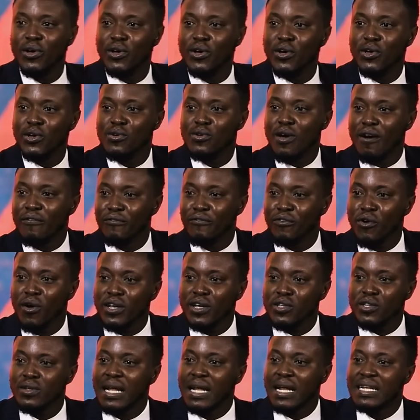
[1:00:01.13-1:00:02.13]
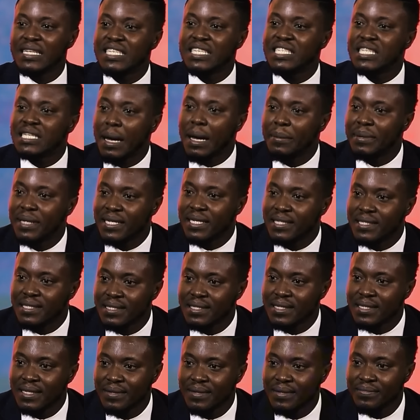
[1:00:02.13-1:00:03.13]
you have flung it under the kitchen cabinet.
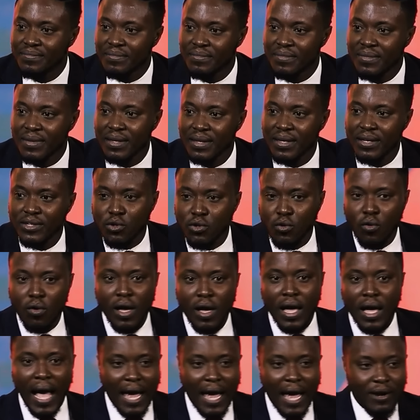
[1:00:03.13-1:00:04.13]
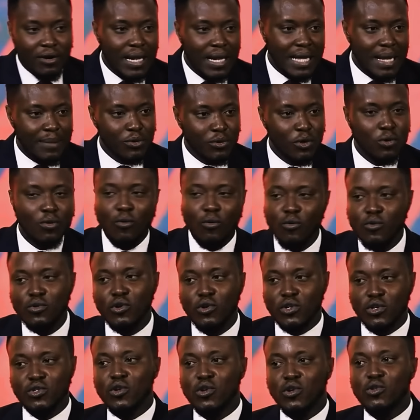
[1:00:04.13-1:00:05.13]
So I know that I'm the only one who
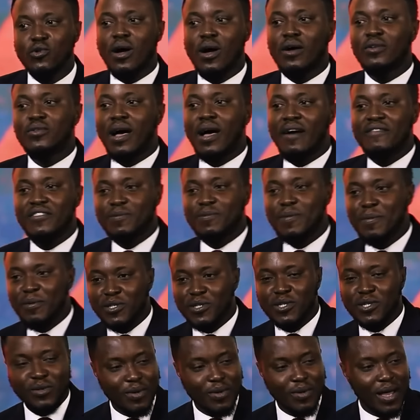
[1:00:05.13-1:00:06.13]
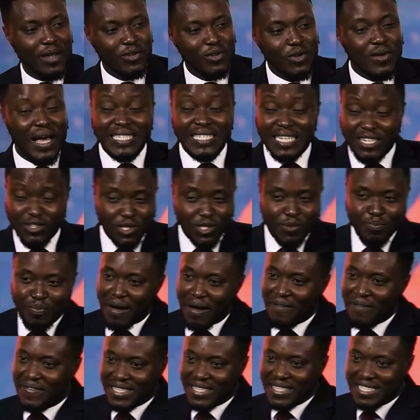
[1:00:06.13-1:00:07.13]
does not know how to have his people. So you guys are just
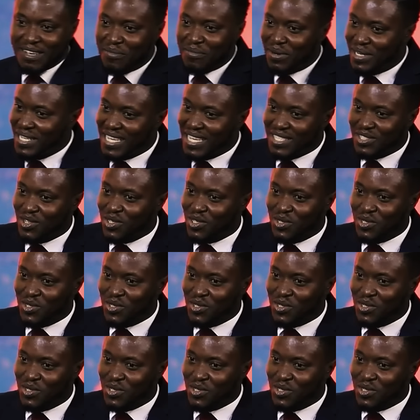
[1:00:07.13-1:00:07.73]
perfect. Everybody is just